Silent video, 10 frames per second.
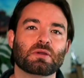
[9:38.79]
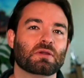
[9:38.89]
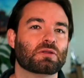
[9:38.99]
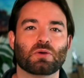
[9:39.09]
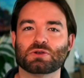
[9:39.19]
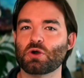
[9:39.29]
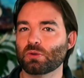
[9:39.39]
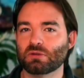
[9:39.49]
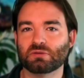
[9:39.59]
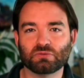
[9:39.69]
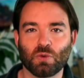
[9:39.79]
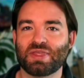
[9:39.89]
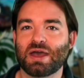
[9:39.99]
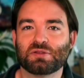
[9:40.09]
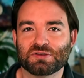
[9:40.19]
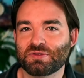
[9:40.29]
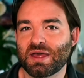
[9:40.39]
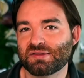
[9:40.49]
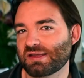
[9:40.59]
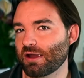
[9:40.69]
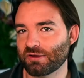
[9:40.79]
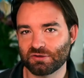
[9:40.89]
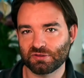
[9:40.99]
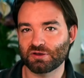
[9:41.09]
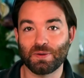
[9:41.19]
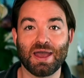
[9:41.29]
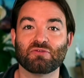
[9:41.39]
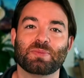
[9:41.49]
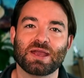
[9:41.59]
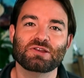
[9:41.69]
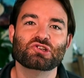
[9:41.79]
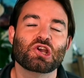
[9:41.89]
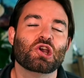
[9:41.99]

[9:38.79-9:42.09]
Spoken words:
so a total of 1,000, 2,000 characters, half a page,